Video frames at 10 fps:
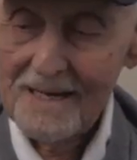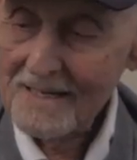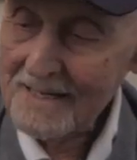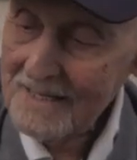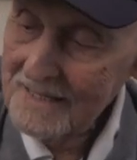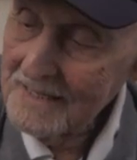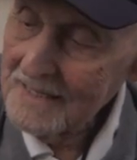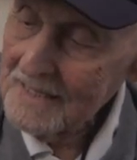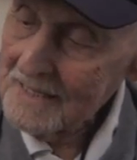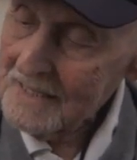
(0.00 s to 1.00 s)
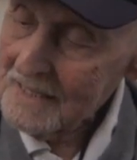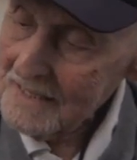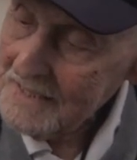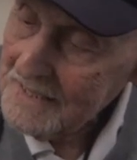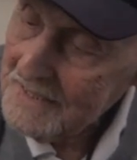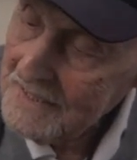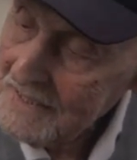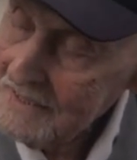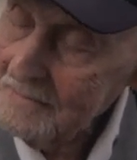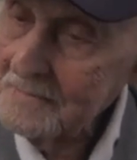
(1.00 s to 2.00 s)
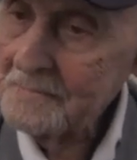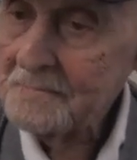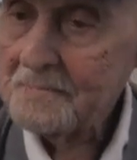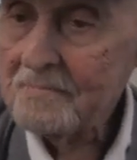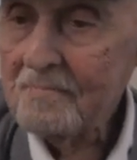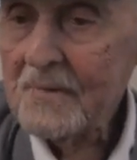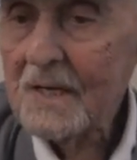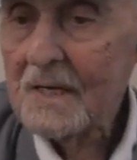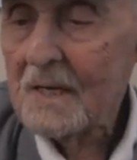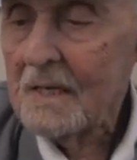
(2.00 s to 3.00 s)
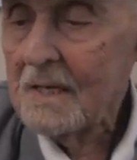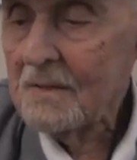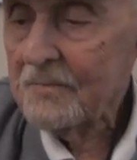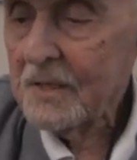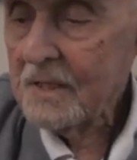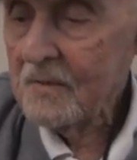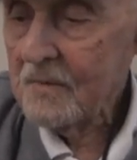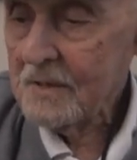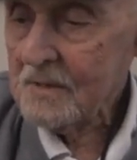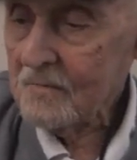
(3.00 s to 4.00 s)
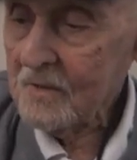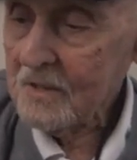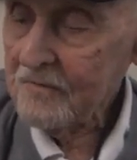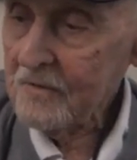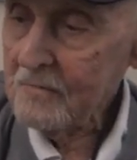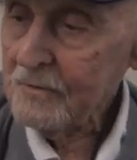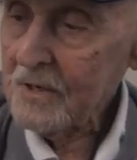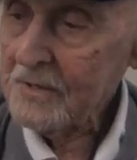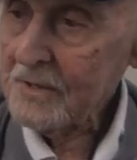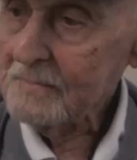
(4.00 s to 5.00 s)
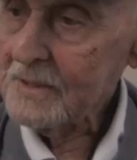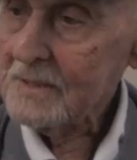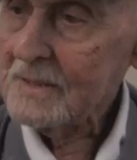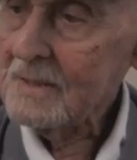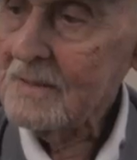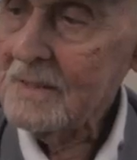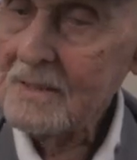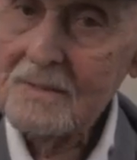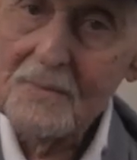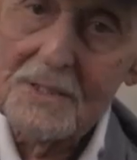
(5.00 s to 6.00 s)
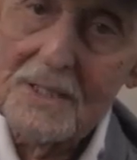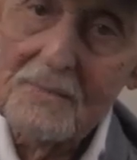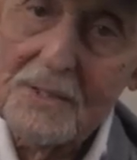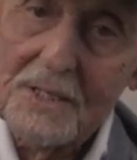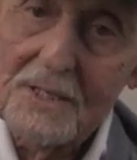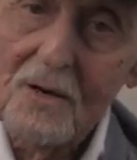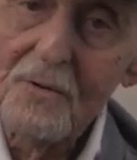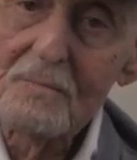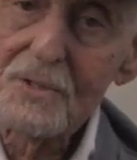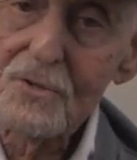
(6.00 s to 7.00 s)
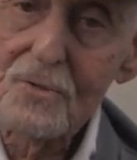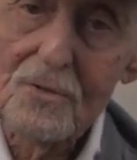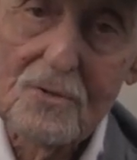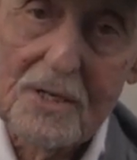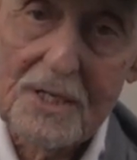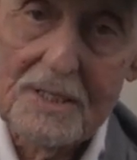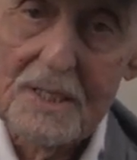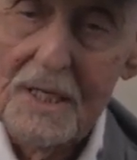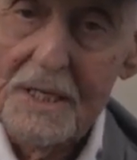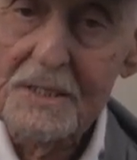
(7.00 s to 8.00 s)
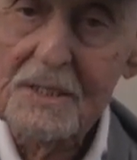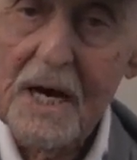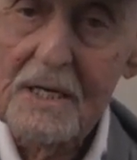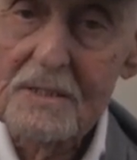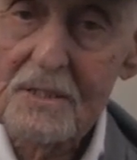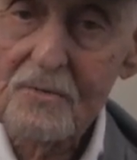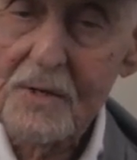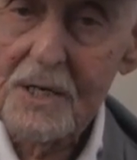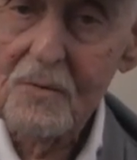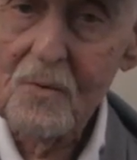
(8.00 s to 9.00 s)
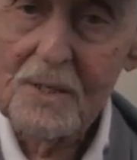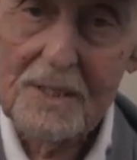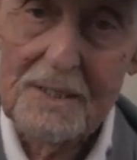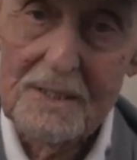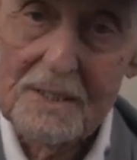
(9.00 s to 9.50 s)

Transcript: and uh, he uh, he really was a wonderful brother. But uh, we, didn't know him too long. He he died as twenty one.